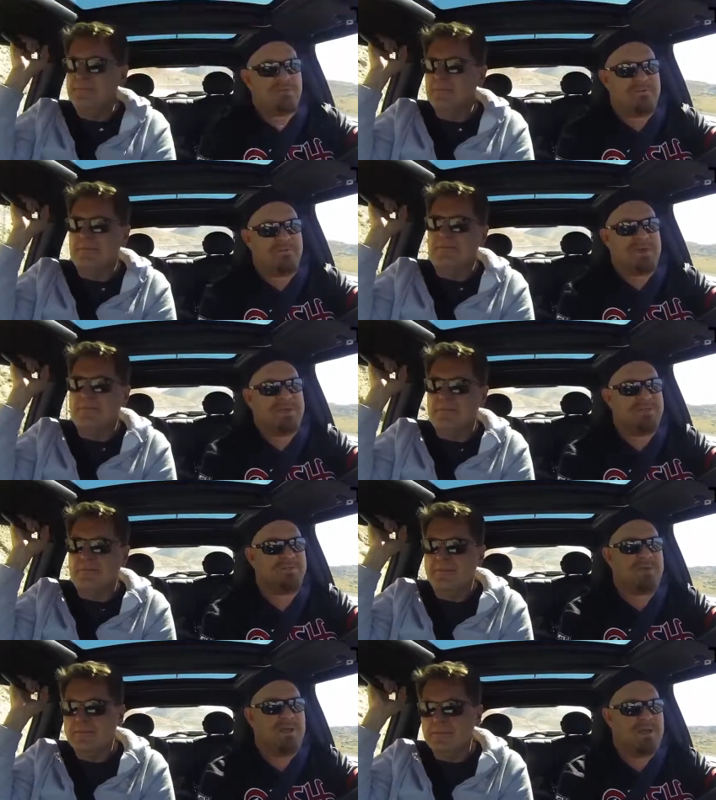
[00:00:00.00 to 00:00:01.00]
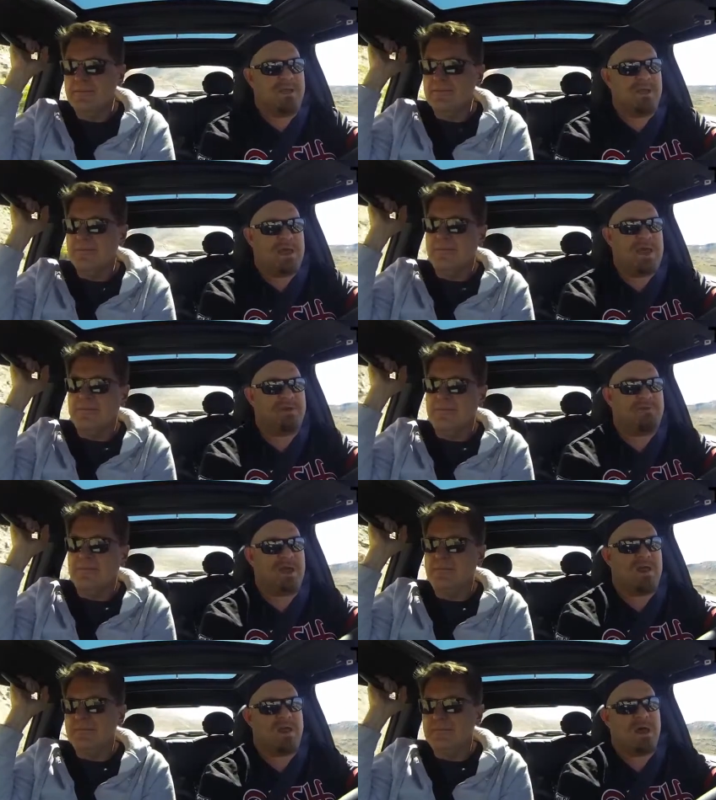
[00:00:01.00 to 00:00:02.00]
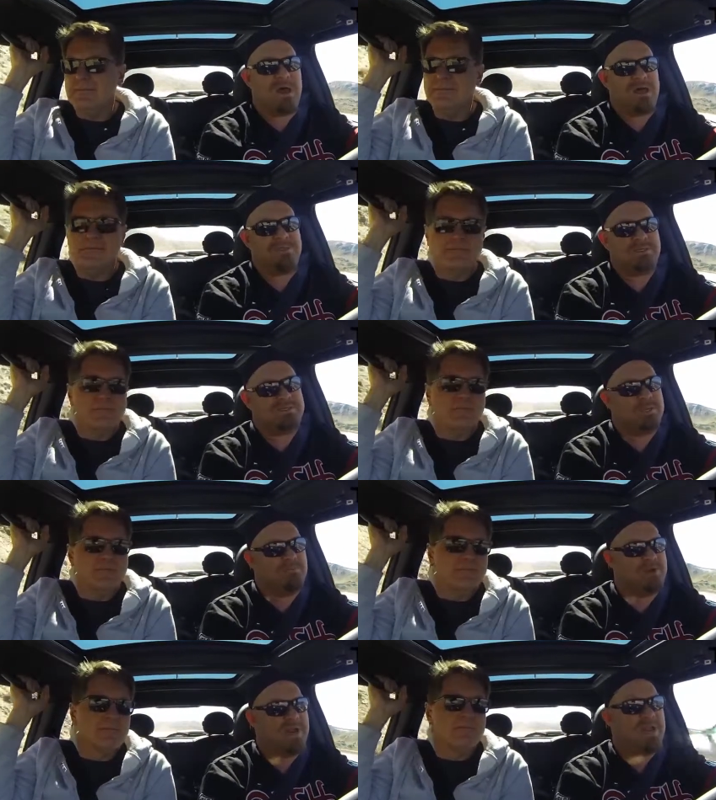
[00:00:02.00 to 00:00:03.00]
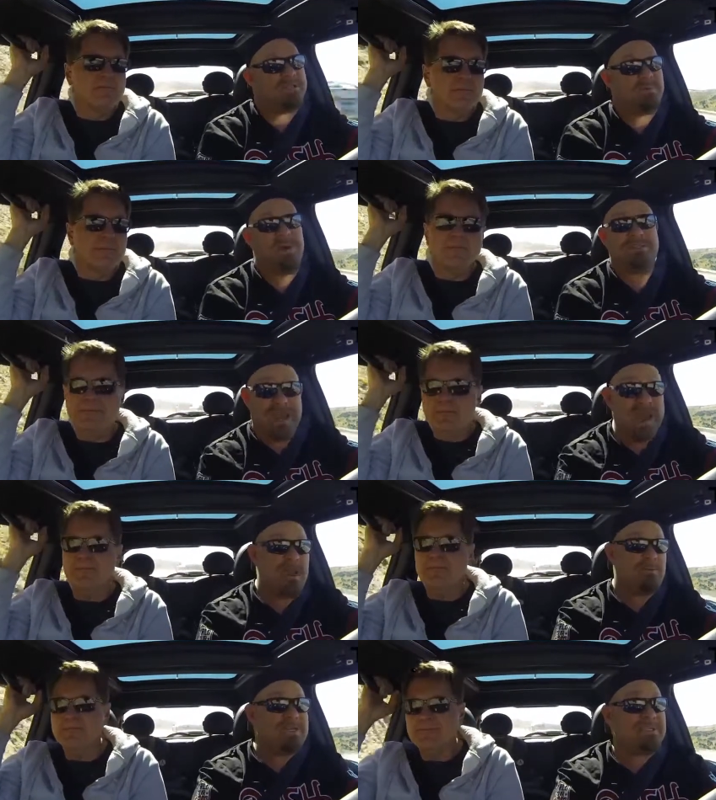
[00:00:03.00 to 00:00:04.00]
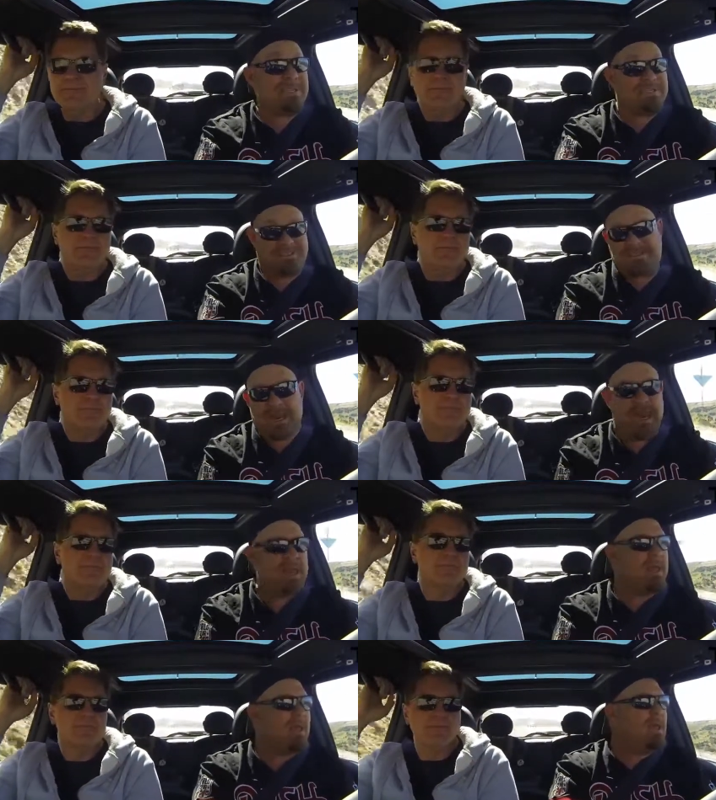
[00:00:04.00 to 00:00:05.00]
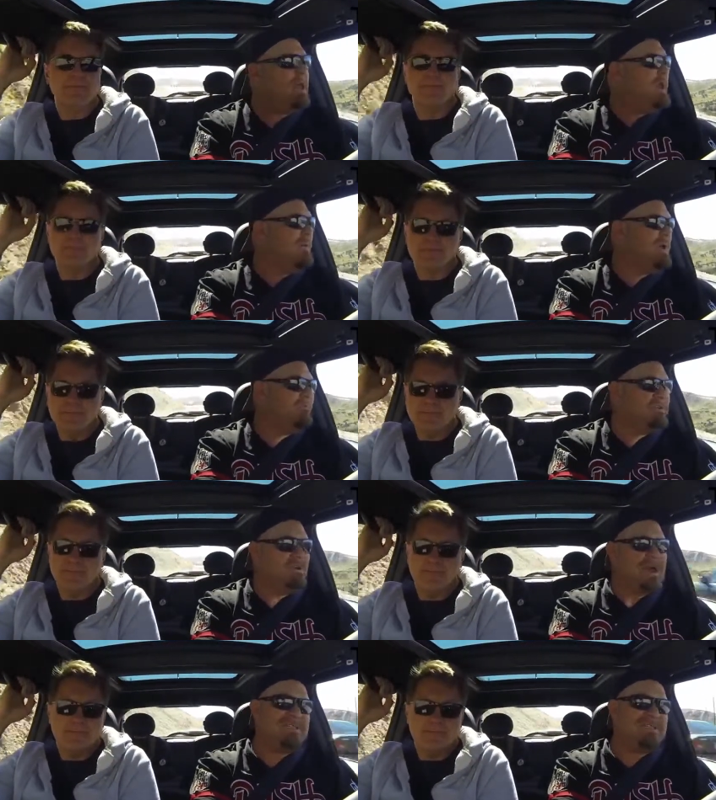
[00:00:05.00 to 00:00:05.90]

Speaker 1: I've driven my kids around in it. I've gone onto some pretty nasty roads, and recently, just today, I went over some